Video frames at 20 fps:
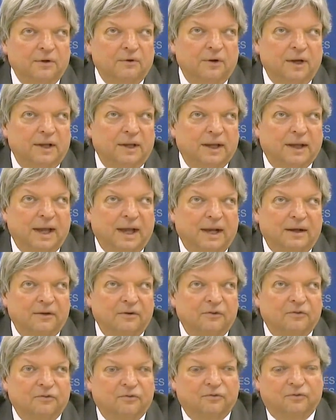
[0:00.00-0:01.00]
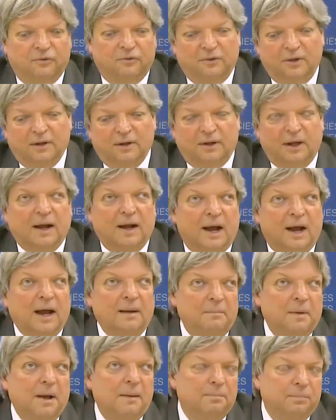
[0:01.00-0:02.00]
with other indicators,
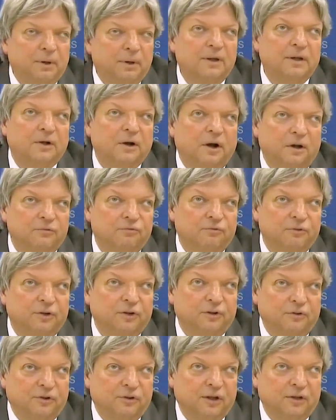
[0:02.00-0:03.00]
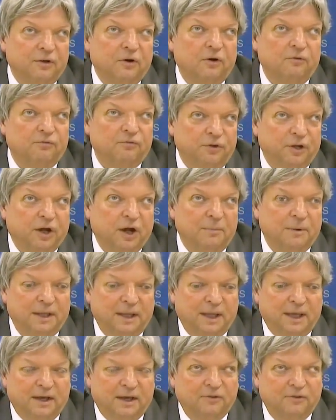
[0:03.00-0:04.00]
I'm pretty confident that over the
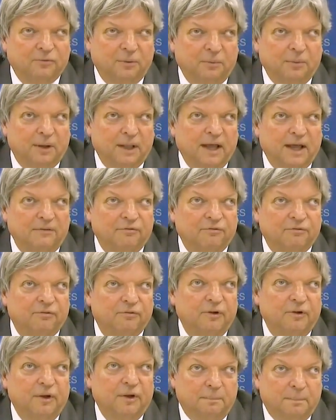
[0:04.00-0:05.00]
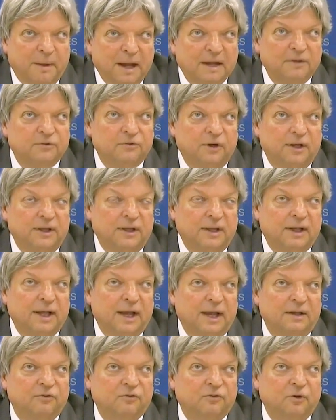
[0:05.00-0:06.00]
coming years we will have better
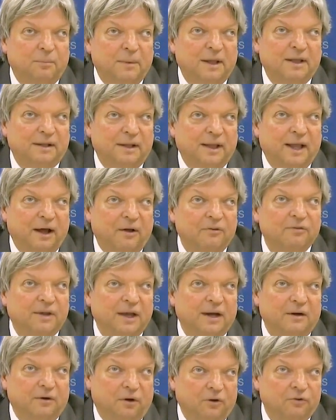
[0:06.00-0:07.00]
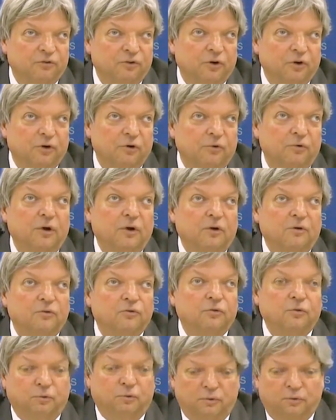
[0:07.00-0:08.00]
indicators on mental health care also
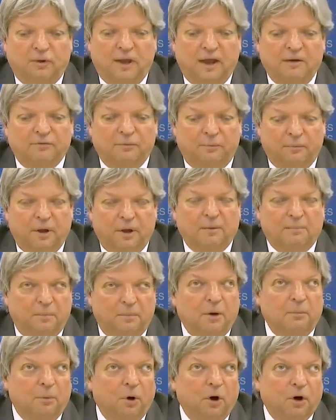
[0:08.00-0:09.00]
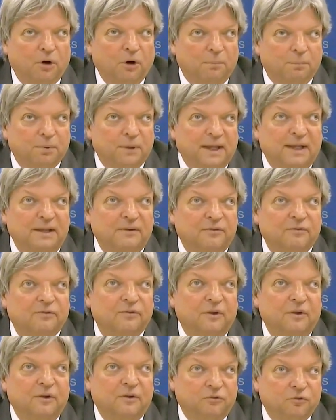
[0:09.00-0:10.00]
to have a more complete
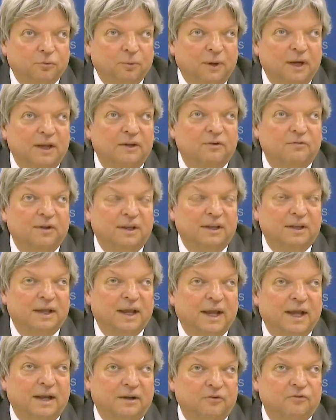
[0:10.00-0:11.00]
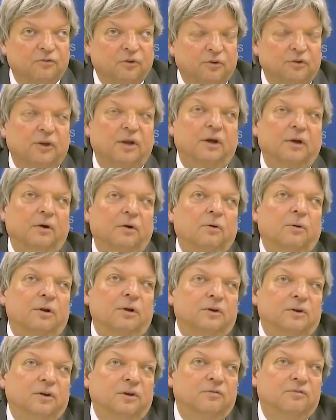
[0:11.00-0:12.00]
suite of indicators on
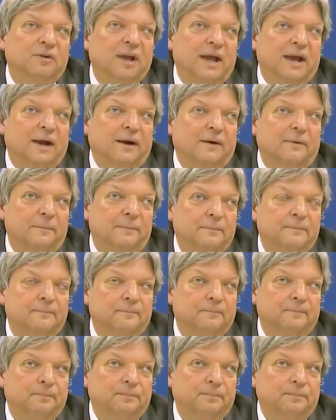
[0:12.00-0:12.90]
quality of care.